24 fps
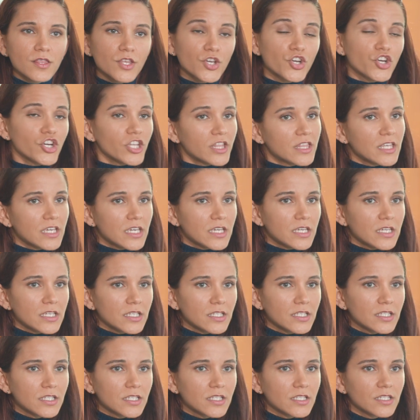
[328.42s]
The good thing
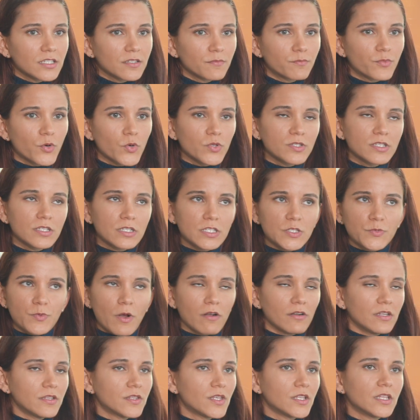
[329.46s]
is, protein is
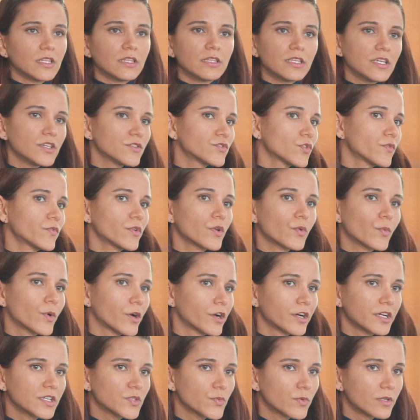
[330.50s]
probably the least of your
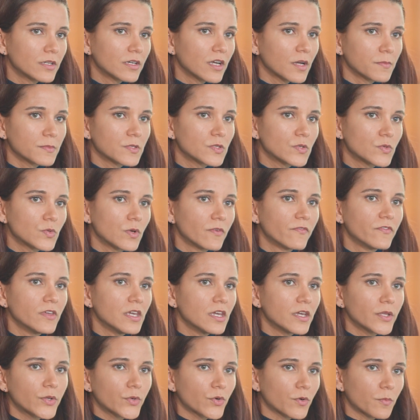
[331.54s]
worries when it comes to a
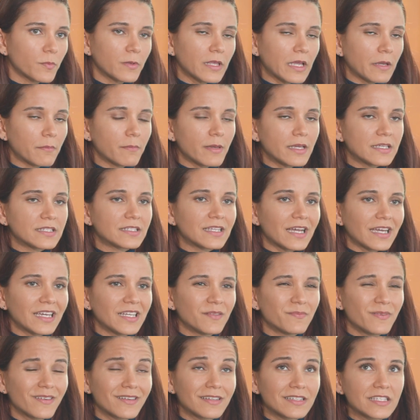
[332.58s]
vegan or a plant-based diet
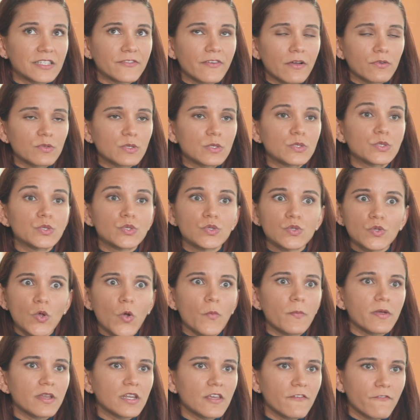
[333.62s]
because it's found in so
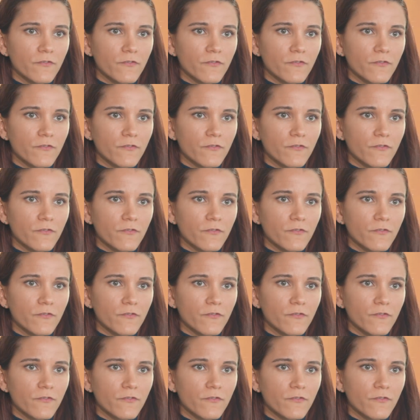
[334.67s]
many